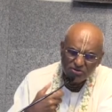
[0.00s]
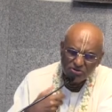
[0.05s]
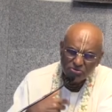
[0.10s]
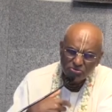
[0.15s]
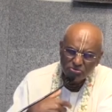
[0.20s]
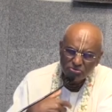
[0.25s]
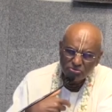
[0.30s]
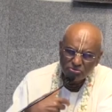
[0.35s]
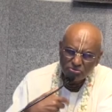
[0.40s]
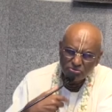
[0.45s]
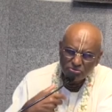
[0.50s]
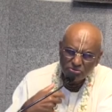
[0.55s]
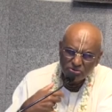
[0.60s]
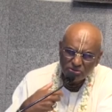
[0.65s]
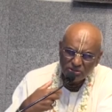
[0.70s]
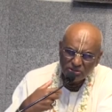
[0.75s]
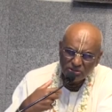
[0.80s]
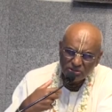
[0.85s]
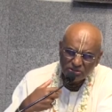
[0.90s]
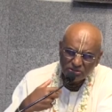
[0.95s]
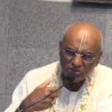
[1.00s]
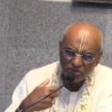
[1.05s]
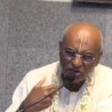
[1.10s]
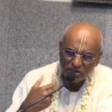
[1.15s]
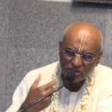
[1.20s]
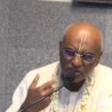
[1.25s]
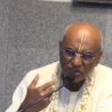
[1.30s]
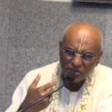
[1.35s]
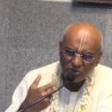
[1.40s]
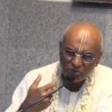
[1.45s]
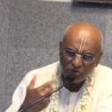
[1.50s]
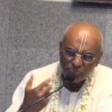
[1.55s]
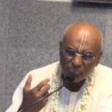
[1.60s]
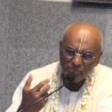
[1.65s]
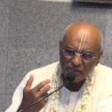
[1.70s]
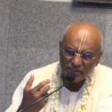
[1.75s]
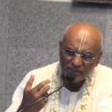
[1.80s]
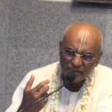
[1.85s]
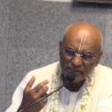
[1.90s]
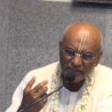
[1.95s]
to not
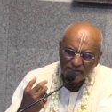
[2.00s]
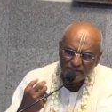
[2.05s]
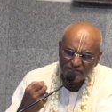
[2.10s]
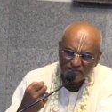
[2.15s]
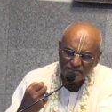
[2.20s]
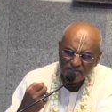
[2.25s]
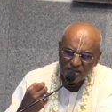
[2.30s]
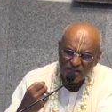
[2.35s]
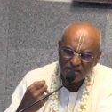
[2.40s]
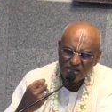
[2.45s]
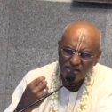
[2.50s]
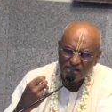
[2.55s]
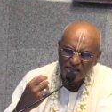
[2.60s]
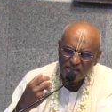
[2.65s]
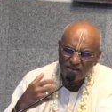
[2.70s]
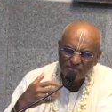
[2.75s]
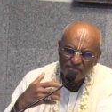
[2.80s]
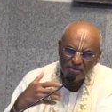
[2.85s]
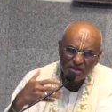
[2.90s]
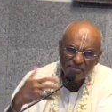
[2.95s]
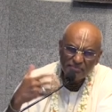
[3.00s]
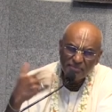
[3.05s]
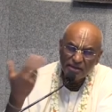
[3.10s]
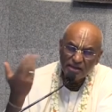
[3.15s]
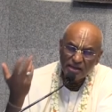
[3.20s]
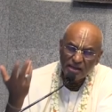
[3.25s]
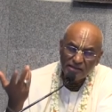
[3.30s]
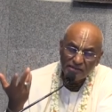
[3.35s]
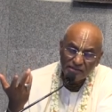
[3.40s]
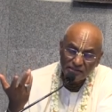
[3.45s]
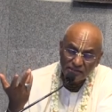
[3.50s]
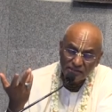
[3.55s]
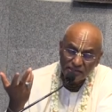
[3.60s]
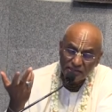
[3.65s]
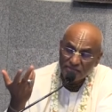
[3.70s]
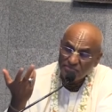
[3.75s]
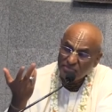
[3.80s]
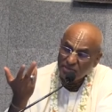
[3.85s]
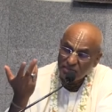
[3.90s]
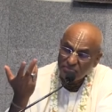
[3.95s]
hoping that suddenly i'll become enlightened
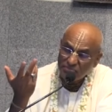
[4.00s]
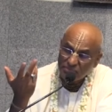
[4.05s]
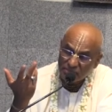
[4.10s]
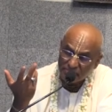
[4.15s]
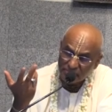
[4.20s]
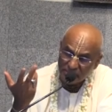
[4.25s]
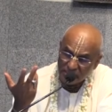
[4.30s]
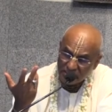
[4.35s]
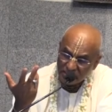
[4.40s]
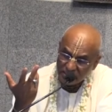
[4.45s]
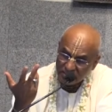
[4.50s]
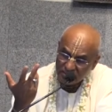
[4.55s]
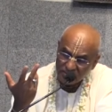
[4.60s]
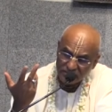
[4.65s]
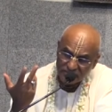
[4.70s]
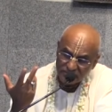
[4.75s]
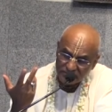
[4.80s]
and become liberated